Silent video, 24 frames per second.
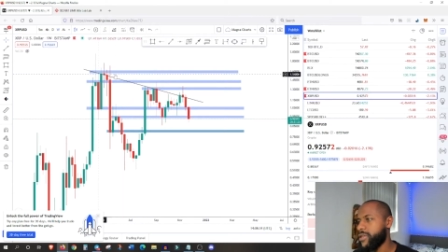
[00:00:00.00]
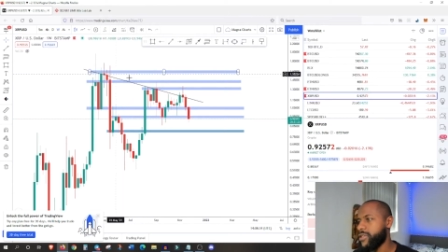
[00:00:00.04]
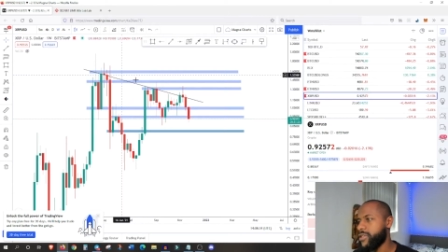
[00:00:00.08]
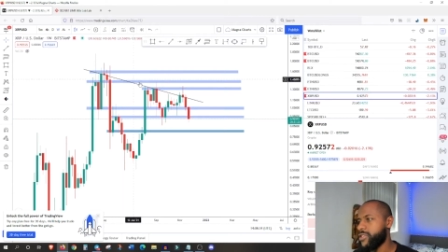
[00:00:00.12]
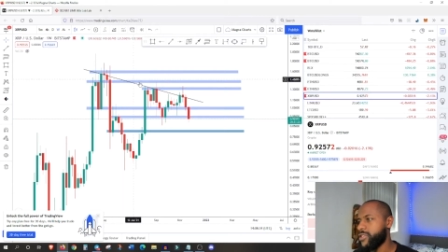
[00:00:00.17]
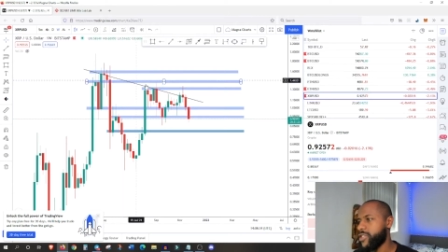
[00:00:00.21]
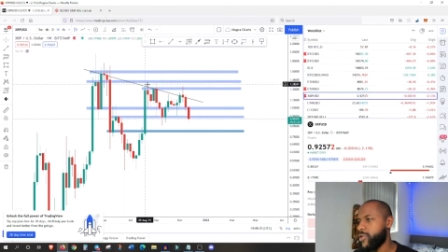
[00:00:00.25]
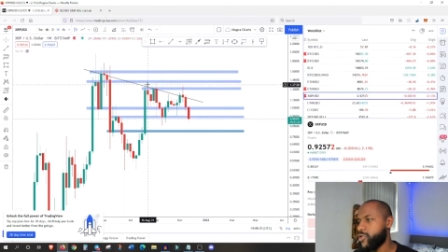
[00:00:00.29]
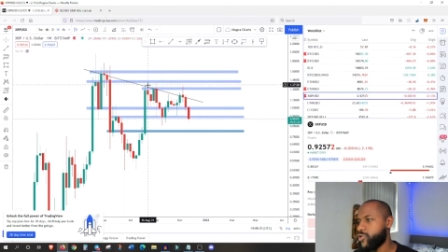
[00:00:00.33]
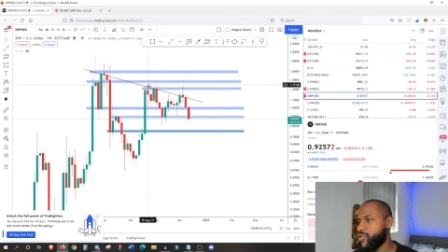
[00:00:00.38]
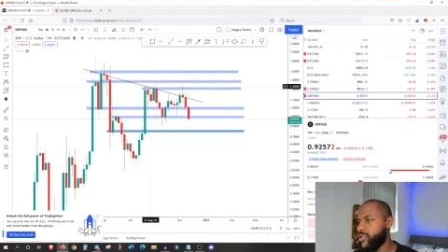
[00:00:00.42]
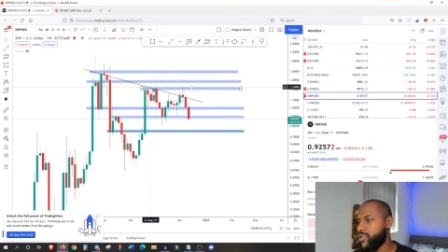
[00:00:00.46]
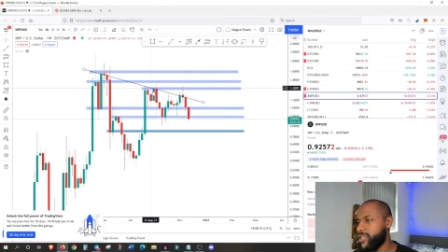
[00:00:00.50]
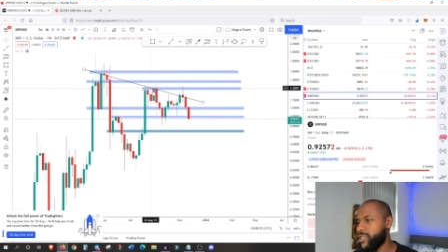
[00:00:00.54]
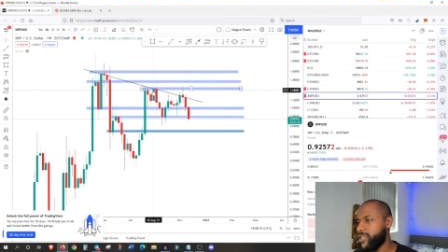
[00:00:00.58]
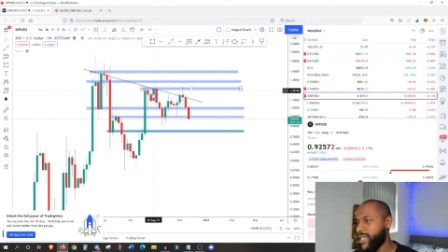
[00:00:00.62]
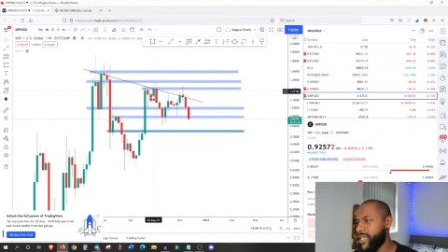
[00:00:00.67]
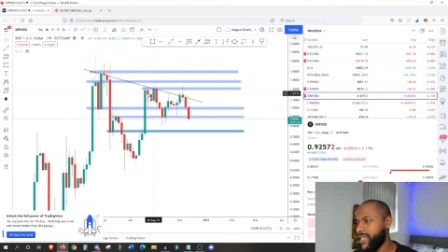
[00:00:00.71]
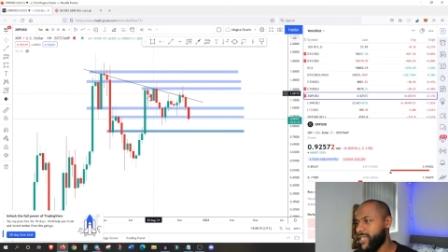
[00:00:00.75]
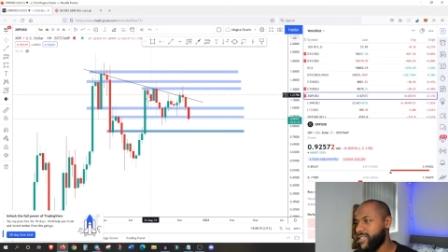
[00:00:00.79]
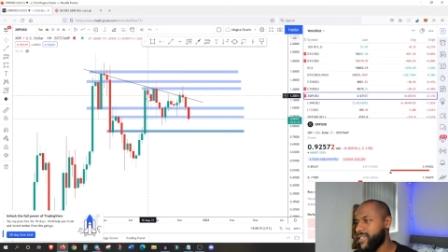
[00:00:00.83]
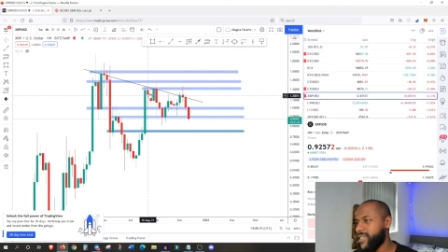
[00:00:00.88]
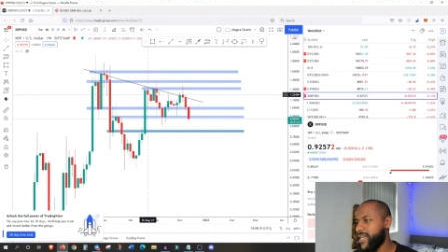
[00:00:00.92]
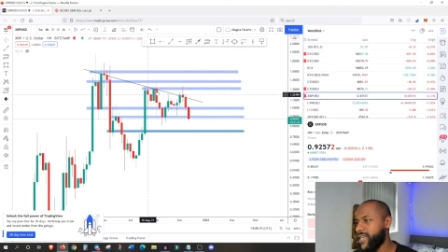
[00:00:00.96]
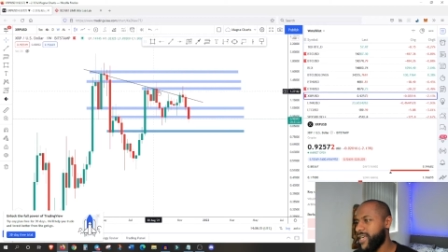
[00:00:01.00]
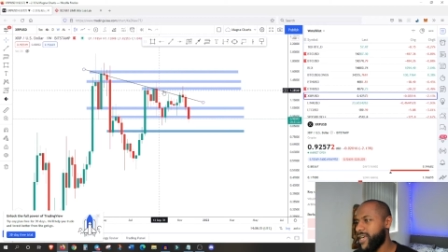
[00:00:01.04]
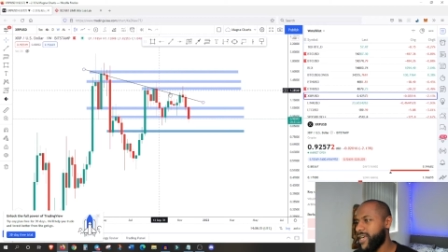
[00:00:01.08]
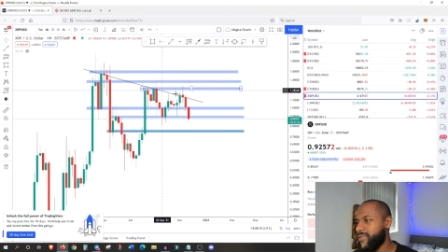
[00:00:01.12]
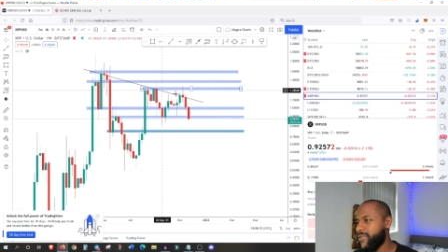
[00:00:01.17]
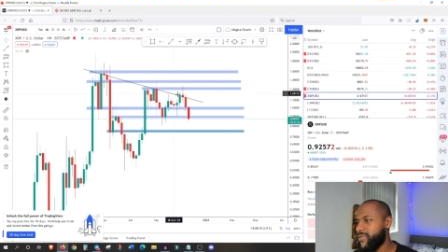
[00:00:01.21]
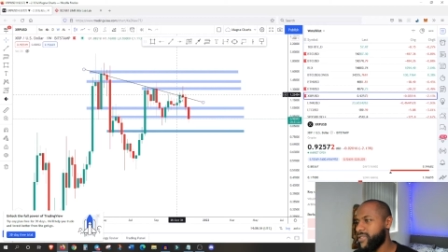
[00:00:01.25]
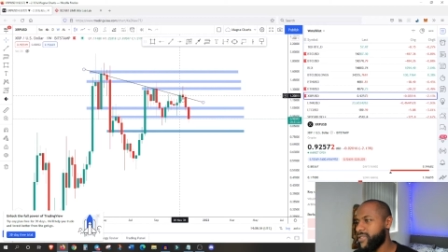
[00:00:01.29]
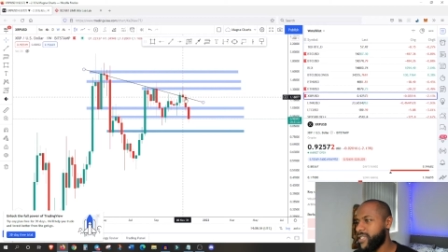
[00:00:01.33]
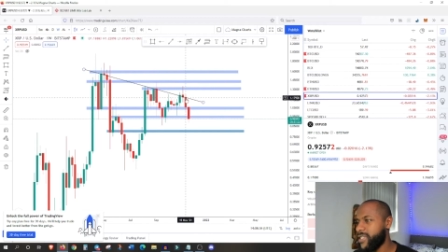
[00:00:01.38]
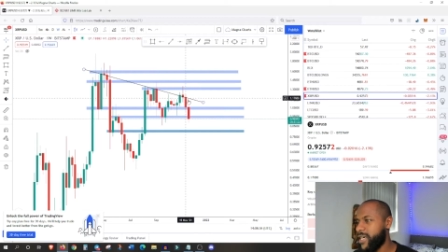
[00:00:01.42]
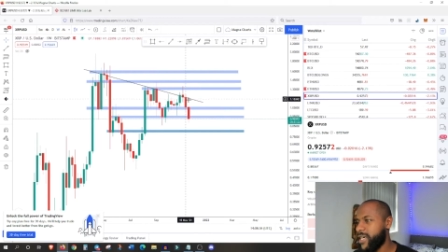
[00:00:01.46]
So it's rejected
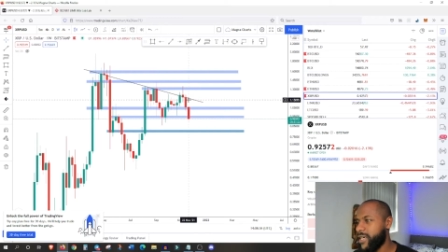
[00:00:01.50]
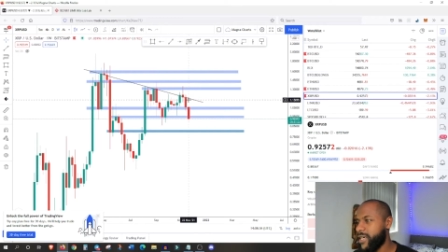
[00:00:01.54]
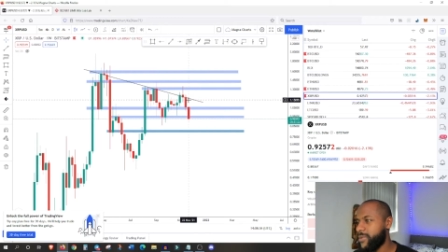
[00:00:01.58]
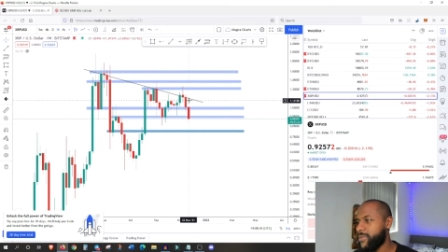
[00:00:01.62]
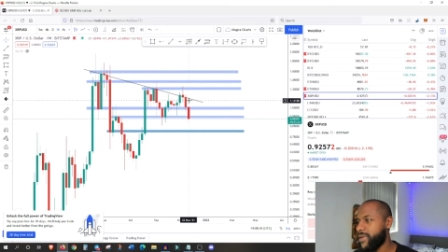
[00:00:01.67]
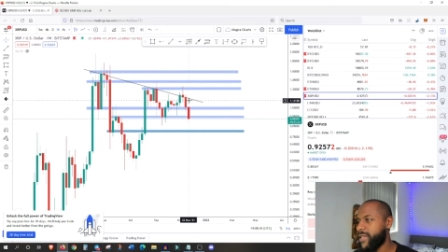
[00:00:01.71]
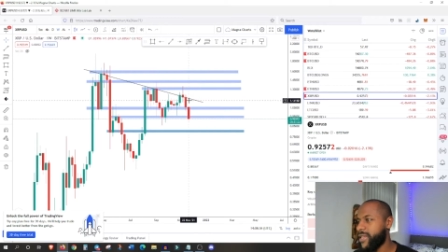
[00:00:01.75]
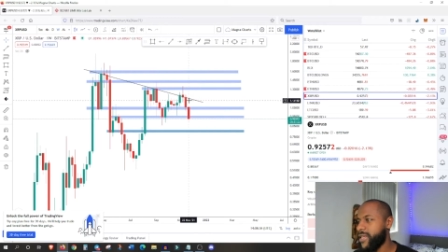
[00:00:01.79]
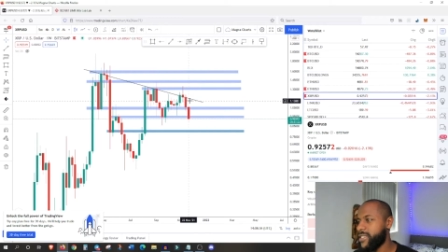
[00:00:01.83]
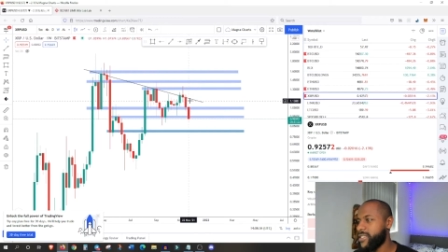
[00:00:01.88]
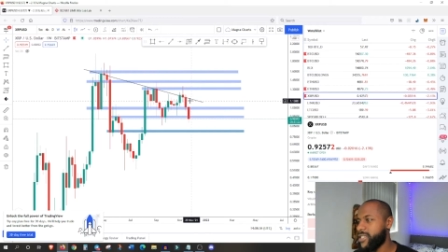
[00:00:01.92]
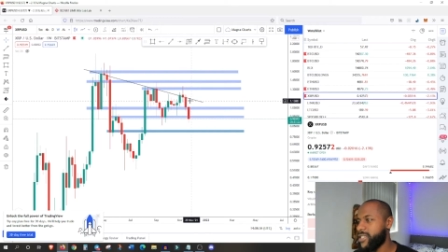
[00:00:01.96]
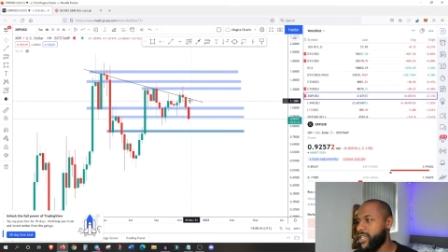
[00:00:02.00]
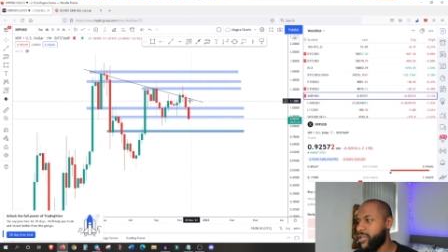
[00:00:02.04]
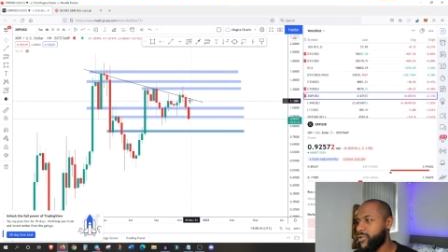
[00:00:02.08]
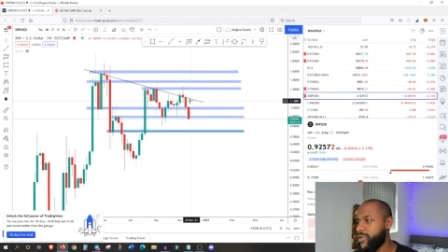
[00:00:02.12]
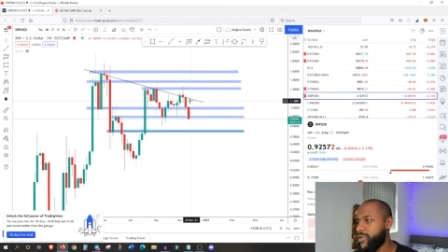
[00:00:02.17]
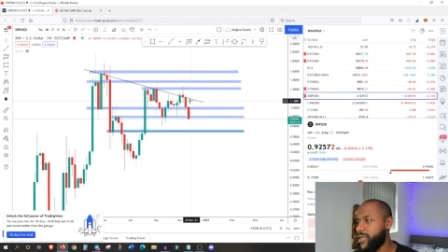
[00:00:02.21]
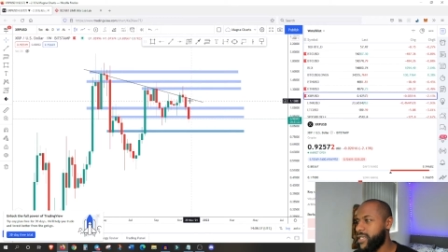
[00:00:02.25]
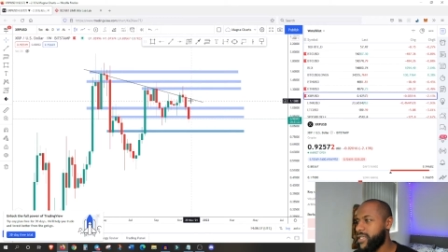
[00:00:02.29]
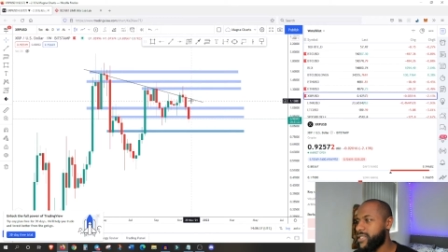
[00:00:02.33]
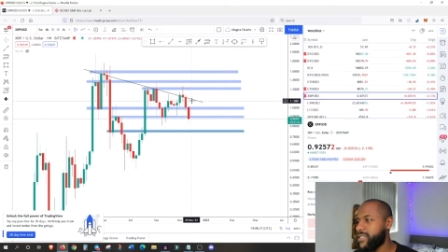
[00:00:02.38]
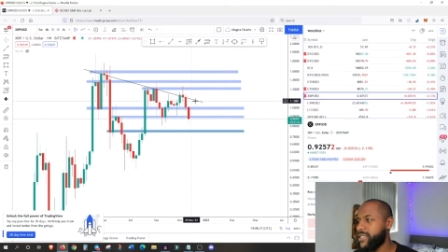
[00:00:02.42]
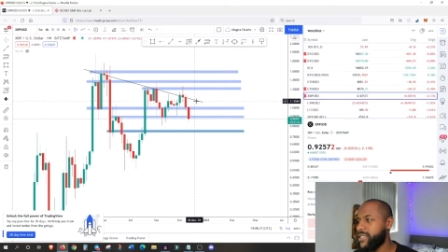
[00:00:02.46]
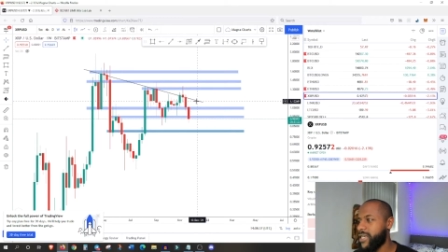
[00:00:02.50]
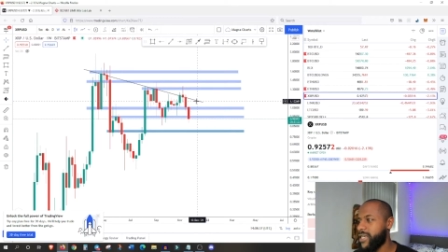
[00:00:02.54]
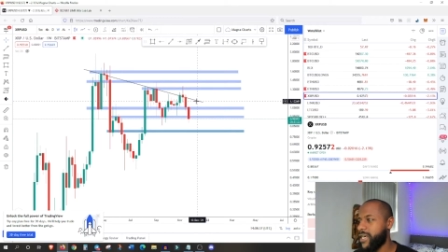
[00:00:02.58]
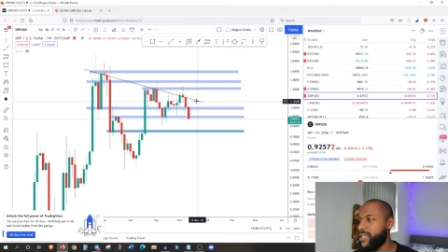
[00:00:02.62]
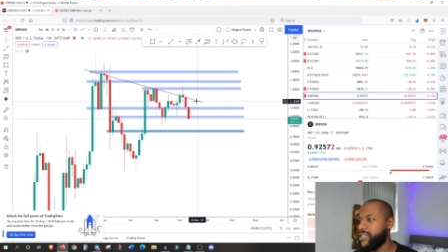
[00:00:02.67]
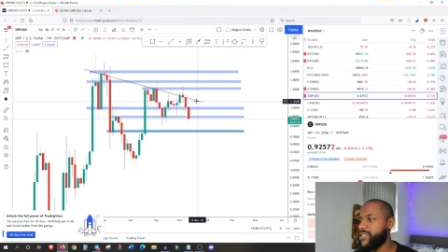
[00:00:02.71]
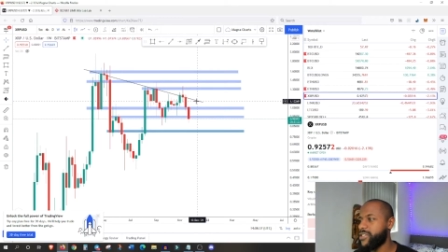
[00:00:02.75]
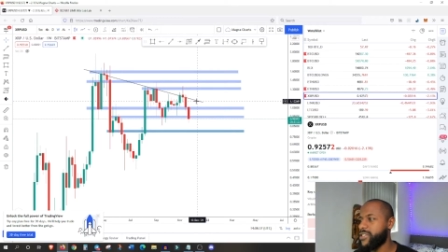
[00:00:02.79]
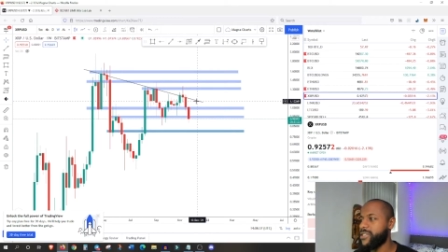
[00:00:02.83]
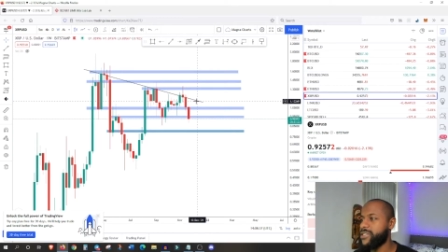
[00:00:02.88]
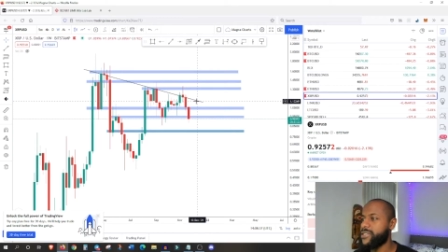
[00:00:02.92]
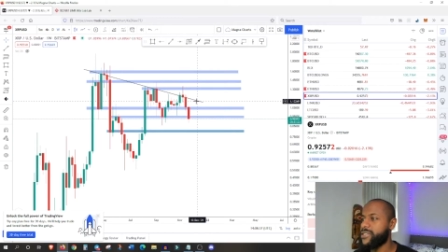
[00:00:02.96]
every time, and that's 3
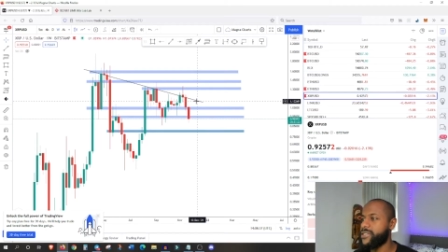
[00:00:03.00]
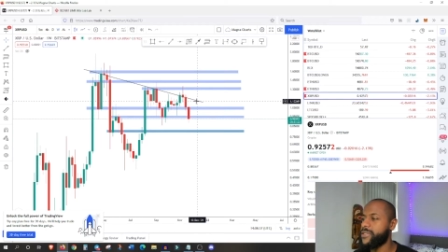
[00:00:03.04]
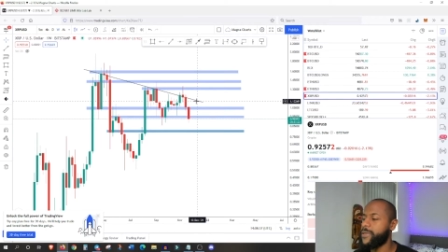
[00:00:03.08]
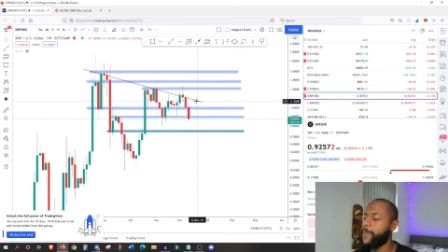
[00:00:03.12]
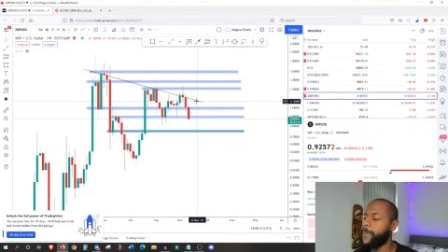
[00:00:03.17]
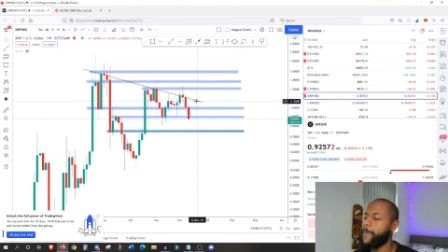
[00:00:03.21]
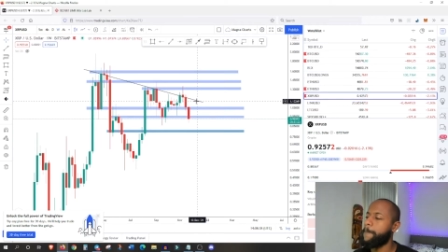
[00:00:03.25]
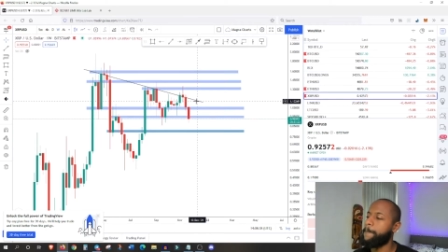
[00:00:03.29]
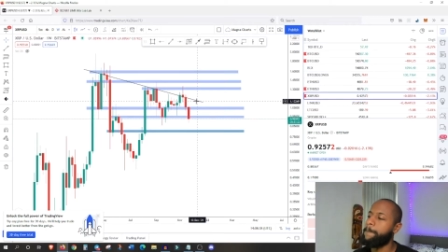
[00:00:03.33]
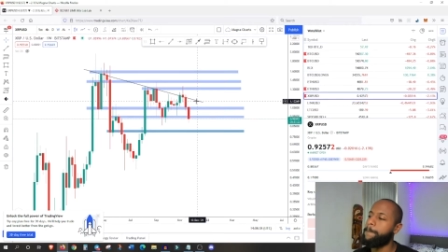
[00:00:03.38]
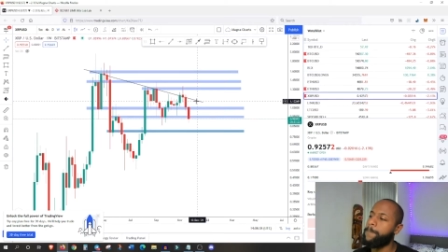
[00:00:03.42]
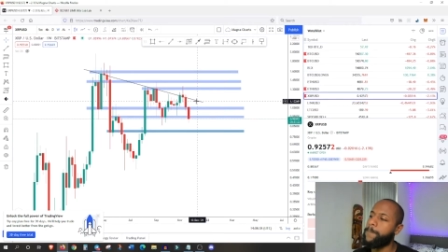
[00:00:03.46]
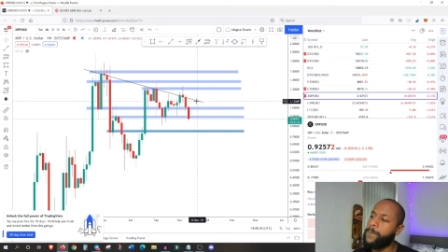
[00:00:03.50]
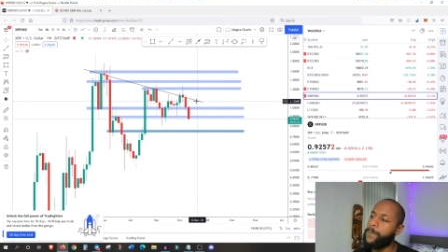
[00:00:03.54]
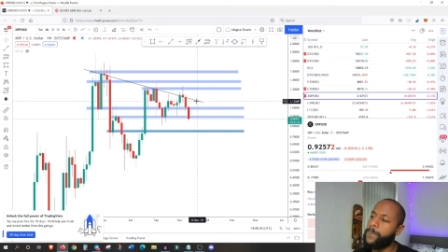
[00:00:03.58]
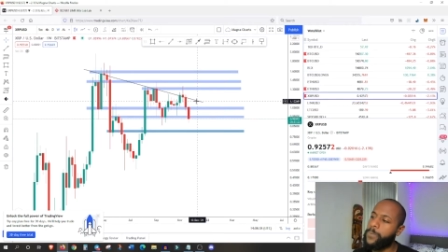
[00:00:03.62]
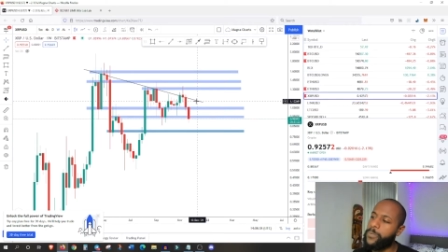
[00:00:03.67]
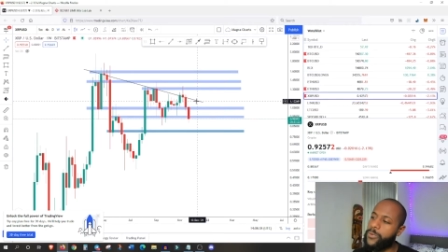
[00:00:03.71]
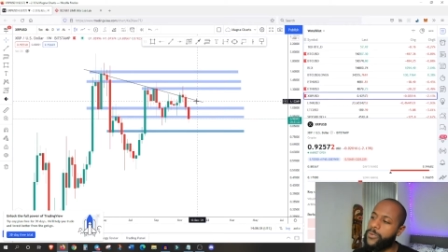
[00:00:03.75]
touches